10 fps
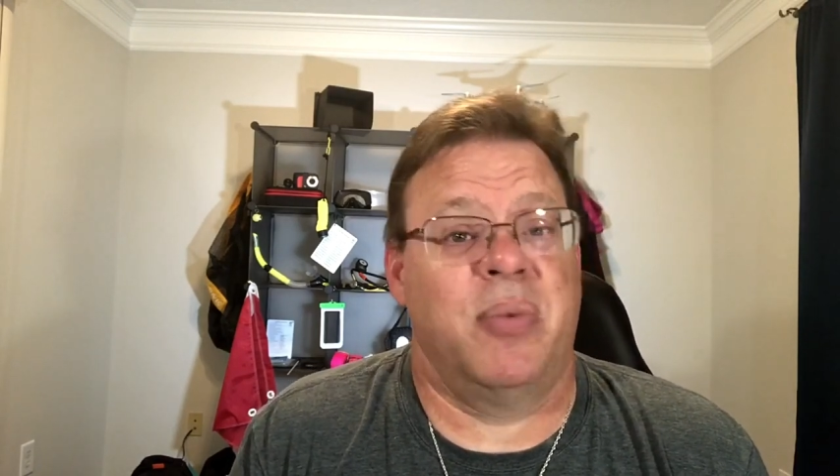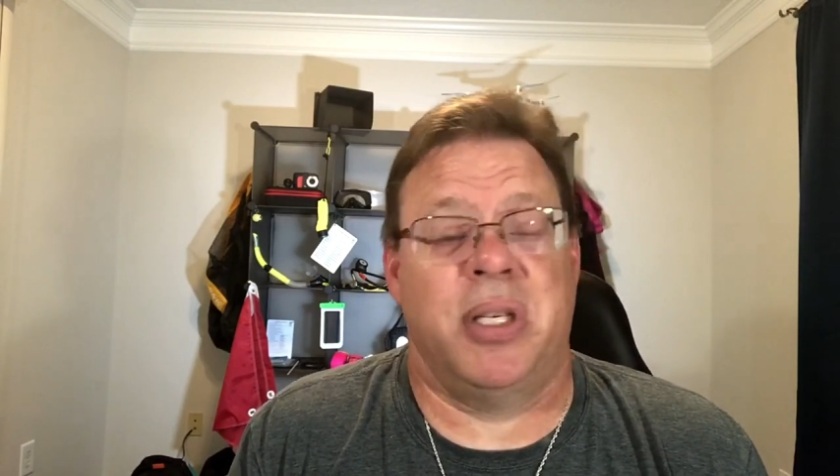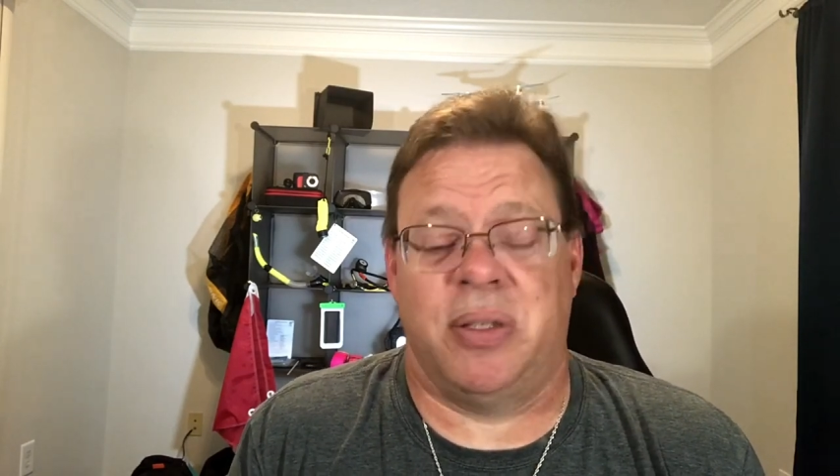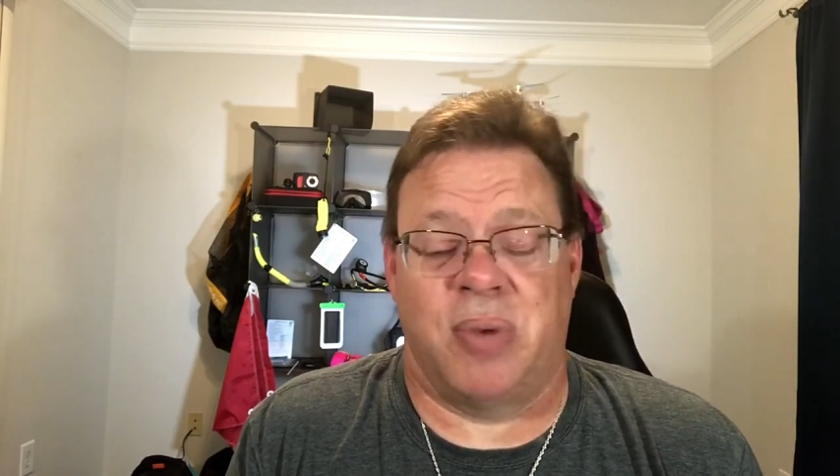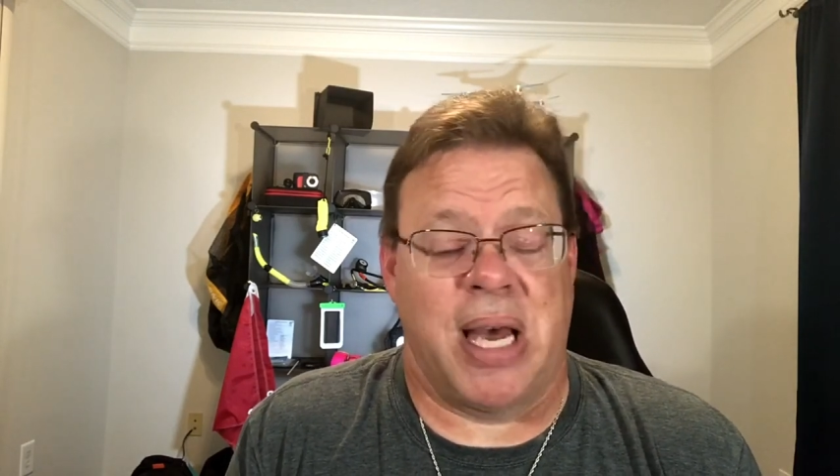
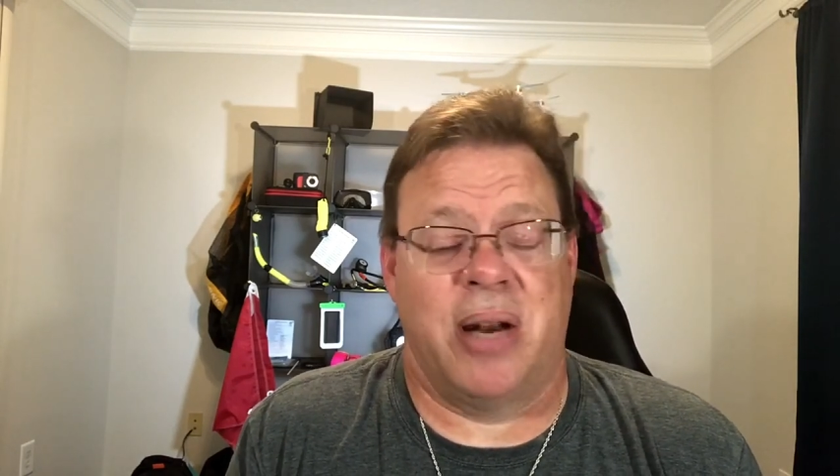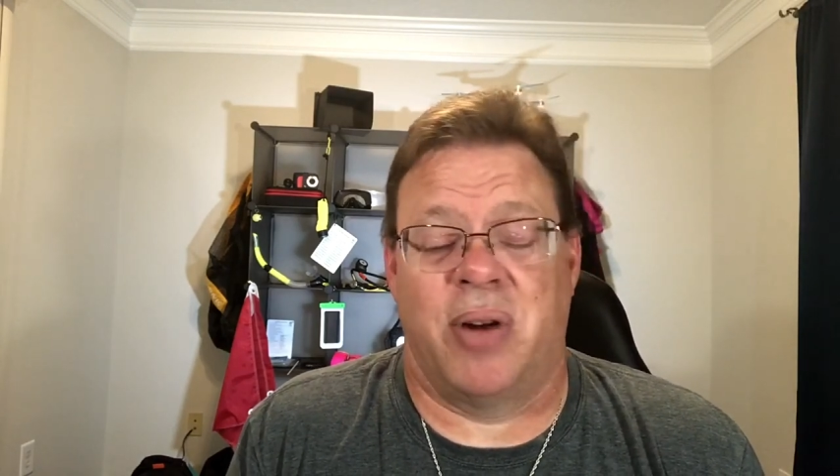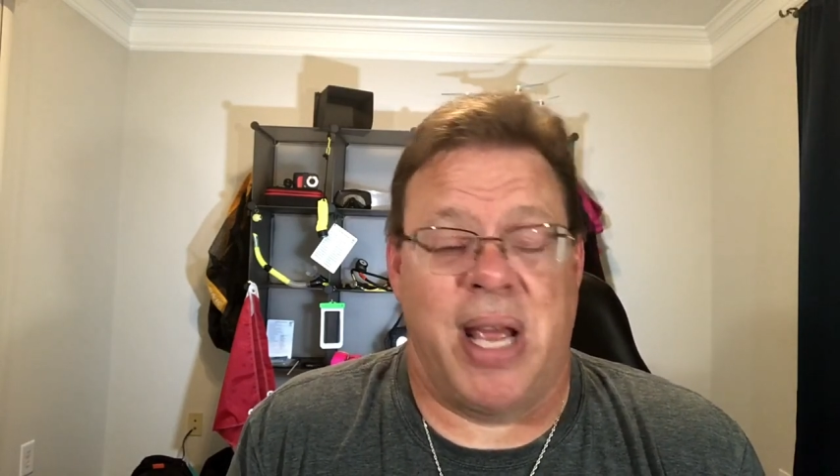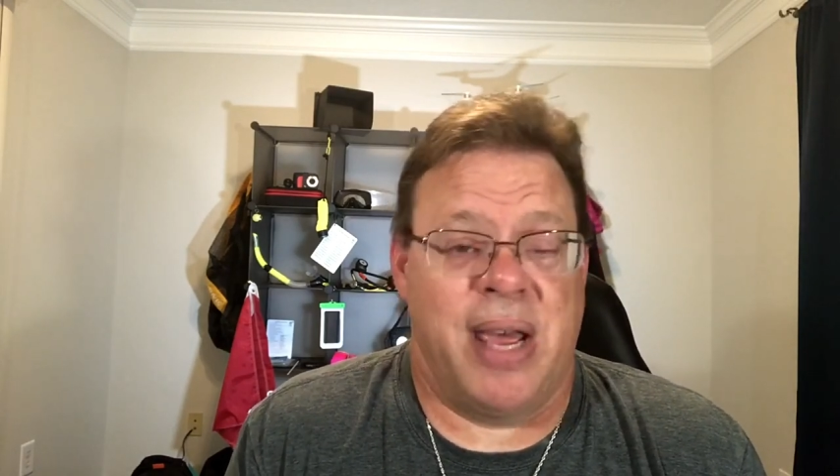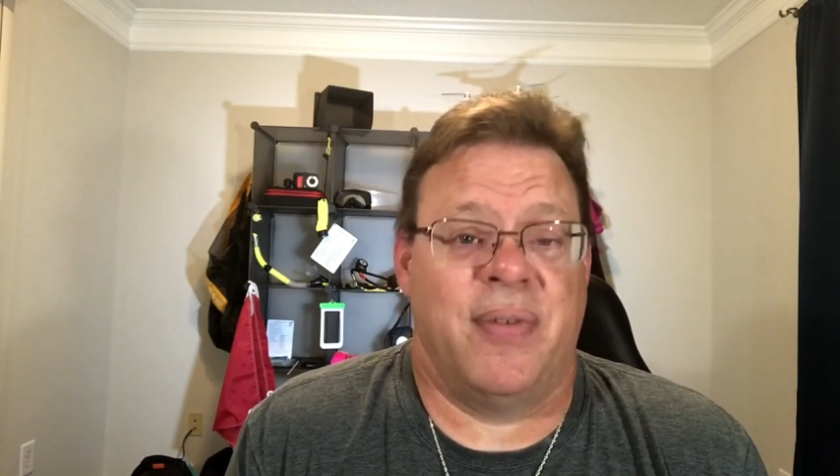which I
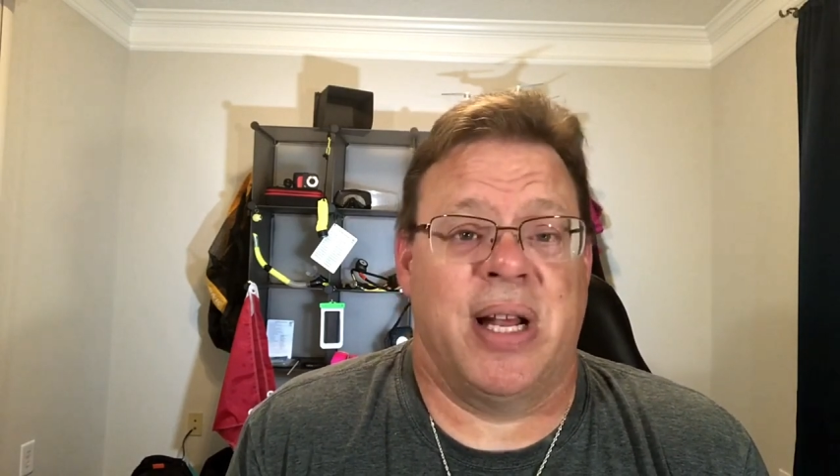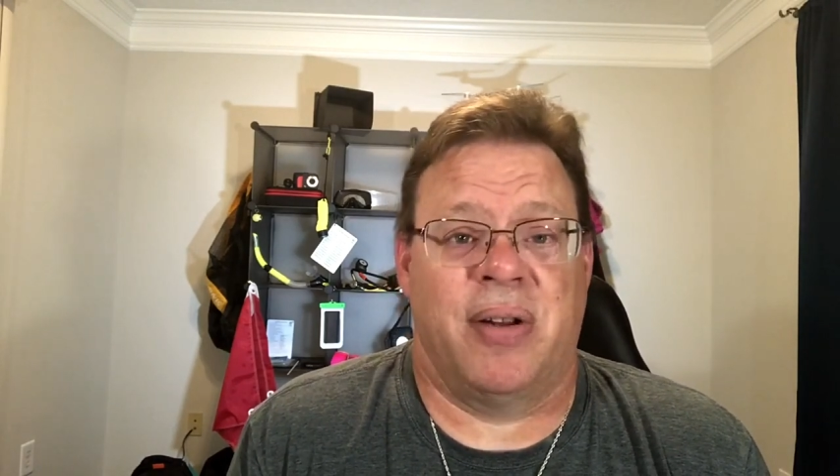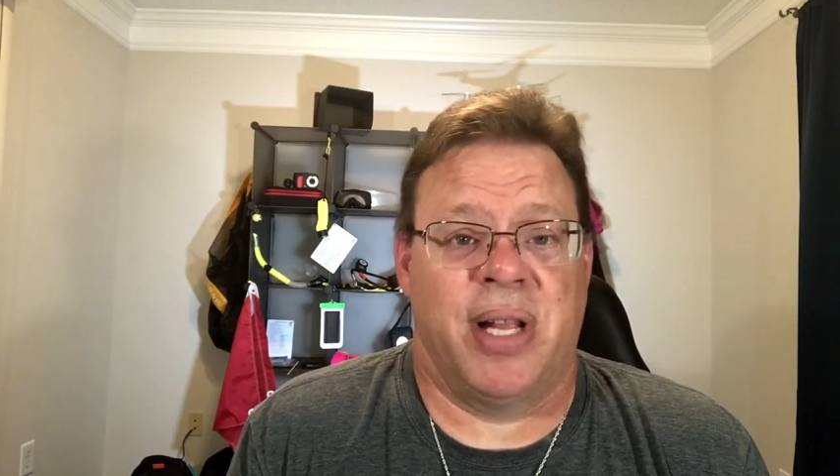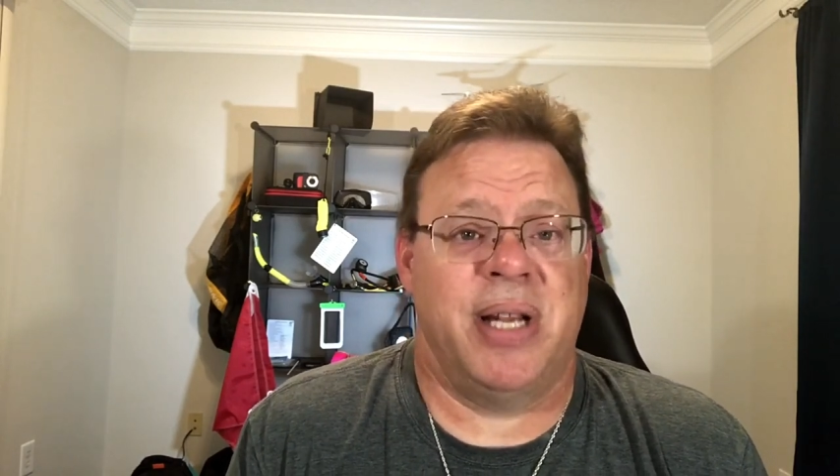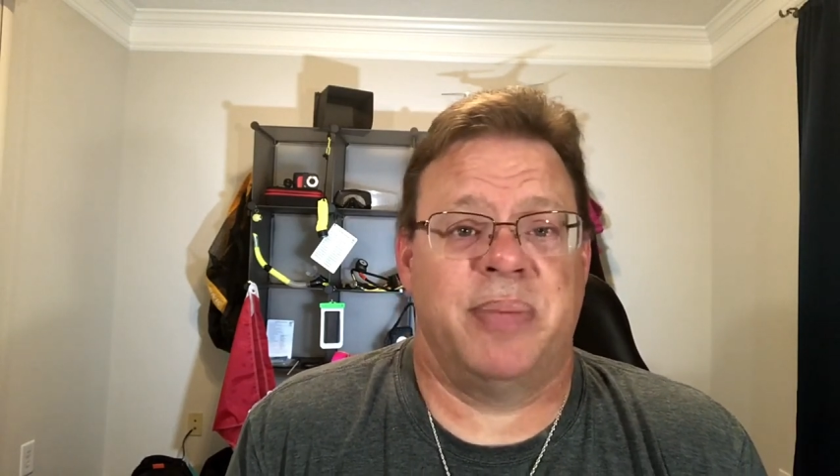don't have an outlandish